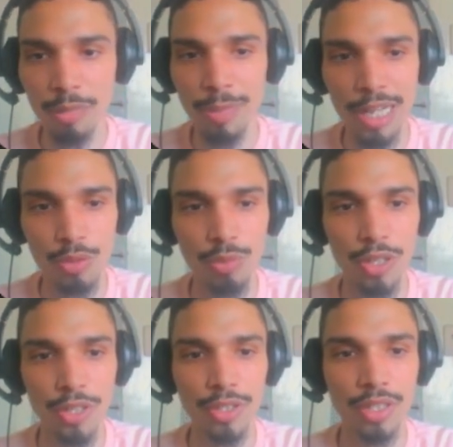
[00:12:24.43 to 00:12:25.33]

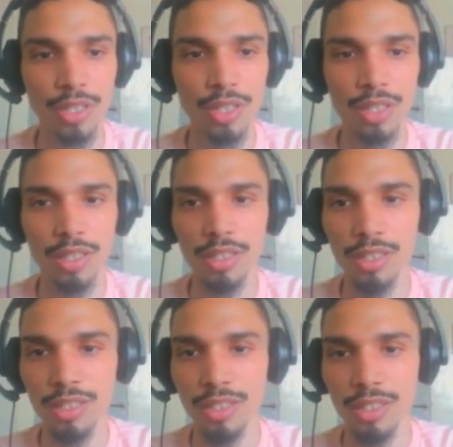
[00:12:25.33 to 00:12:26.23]
password
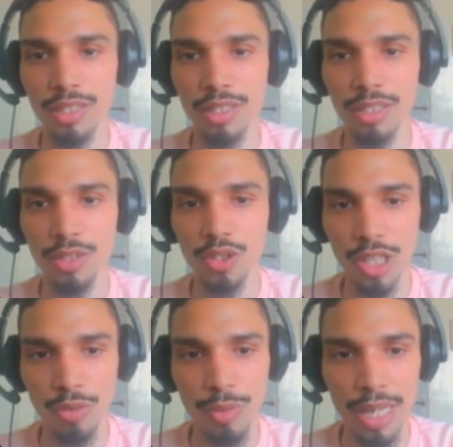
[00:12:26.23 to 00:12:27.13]

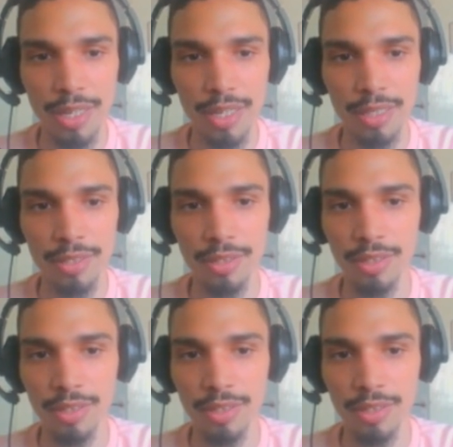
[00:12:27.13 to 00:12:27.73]
generated,